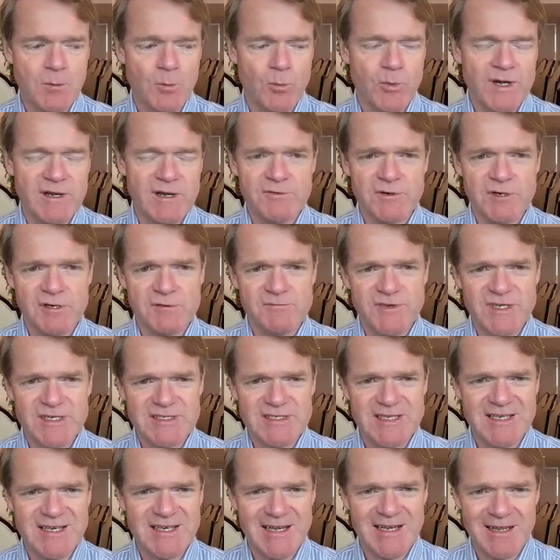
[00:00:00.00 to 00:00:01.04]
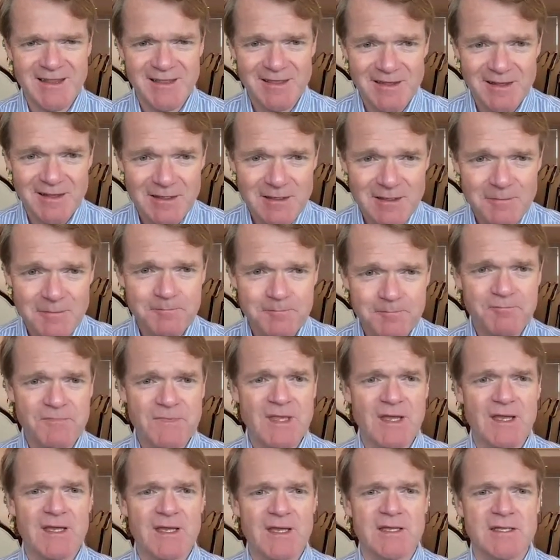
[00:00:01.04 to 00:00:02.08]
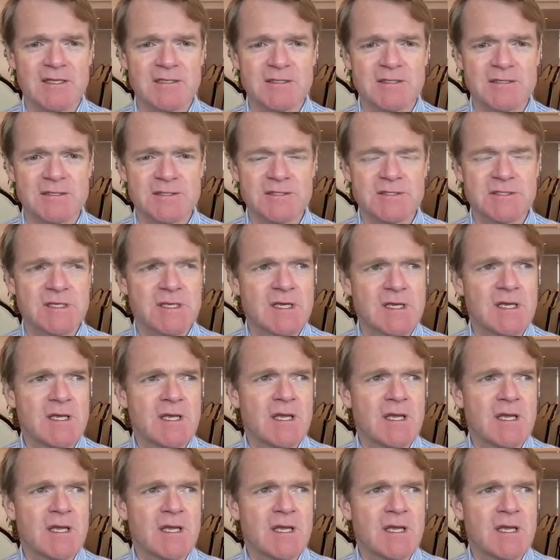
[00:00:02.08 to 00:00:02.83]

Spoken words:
whenever I invest in anything, and